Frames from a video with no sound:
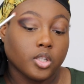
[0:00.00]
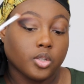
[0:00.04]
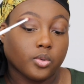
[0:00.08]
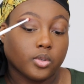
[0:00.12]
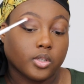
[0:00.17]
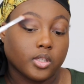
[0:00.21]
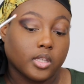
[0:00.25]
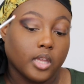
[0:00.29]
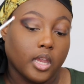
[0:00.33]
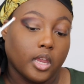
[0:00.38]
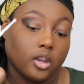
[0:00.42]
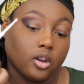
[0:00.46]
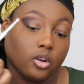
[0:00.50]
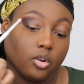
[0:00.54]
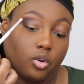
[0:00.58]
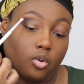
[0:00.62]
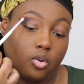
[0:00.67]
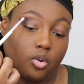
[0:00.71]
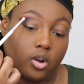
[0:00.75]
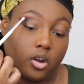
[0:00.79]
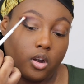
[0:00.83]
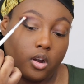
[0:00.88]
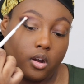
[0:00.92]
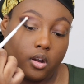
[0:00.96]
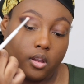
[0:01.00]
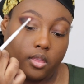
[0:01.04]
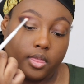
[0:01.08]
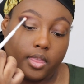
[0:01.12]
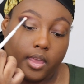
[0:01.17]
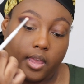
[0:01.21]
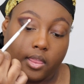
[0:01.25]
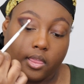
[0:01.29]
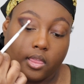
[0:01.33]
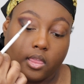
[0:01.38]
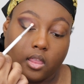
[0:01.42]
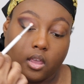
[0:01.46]
towards the inner corner
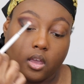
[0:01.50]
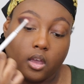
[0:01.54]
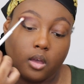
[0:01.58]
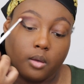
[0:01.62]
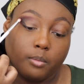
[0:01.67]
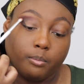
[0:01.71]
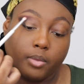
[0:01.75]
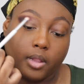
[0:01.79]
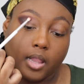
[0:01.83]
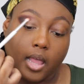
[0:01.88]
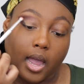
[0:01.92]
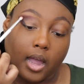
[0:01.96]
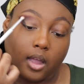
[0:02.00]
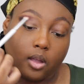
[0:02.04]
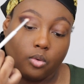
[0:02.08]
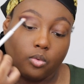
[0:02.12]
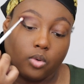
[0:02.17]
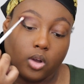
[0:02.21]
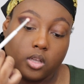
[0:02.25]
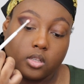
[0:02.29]
than the black